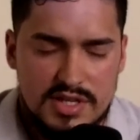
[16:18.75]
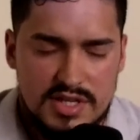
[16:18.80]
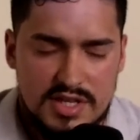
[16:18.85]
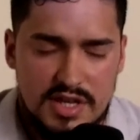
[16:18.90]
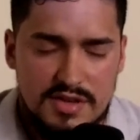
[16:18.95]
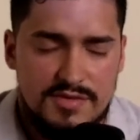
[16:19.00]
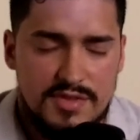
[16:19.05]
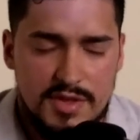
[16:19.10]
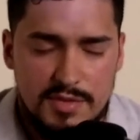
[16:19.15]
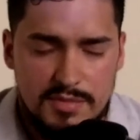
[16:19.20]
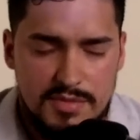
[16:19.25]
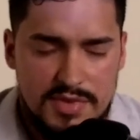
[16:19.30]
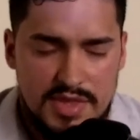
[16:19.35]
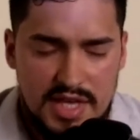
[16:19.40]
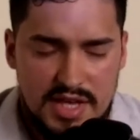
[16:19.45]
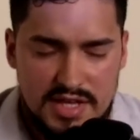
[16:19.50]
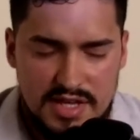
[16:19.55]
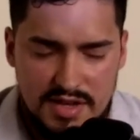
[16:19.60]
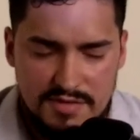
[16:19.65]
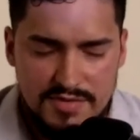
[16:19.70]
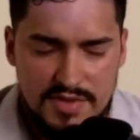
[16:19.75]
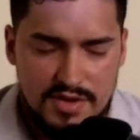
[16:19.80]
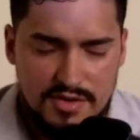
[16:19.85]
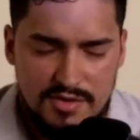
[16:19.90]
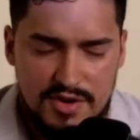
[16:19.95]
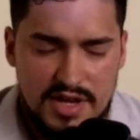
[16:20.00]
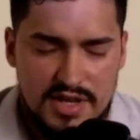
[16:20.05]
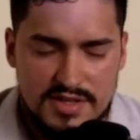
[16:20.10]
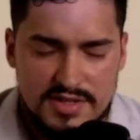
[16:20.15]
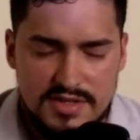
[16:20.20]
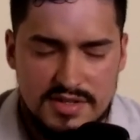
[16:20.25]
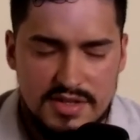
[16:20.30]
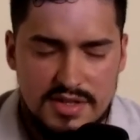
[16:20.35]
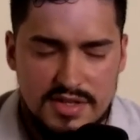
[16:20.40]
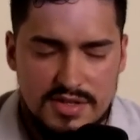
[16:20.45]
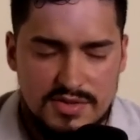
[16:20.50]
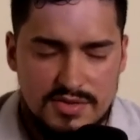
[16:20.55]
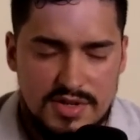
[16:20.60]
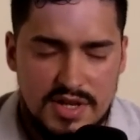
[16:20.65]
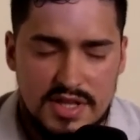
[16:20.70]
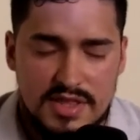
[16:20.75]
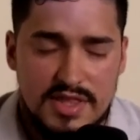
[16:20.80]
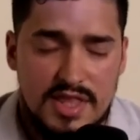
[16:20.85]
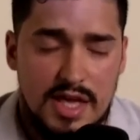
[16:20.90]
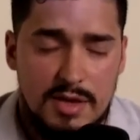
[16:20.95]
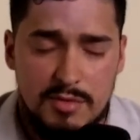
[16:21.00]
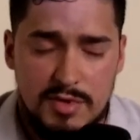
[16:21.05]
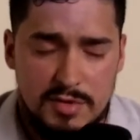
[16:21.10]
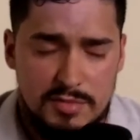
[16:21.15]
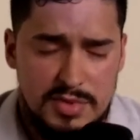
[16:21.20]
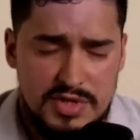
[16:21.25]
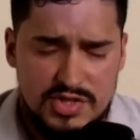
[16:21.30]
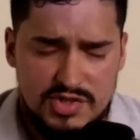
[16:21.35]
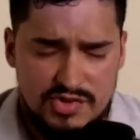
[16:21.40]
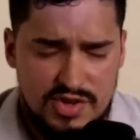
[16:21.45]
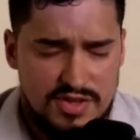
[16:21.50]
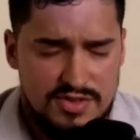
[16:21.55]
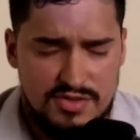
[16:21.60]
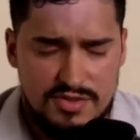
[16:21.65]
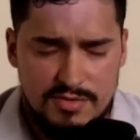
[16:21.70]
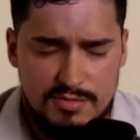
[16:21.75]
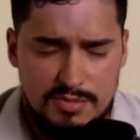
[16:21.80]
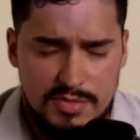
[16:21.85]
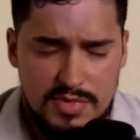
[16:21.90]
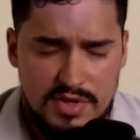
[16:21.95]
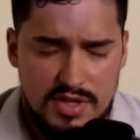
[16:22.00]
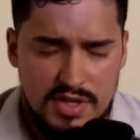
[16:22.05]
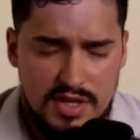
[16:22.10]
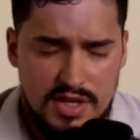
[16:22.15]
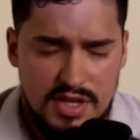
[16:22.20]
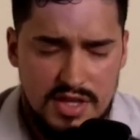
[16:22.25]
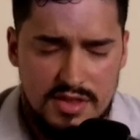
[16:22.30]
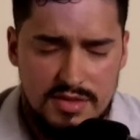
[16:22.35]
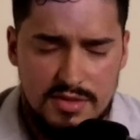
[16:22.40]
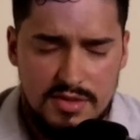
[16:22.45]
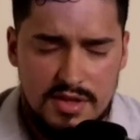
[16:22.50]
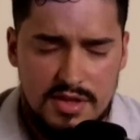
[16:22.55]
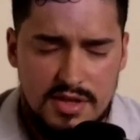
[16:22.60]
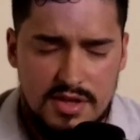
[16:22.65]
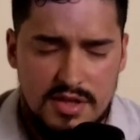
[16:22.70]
give them that gift of grace so that they may be strengthened and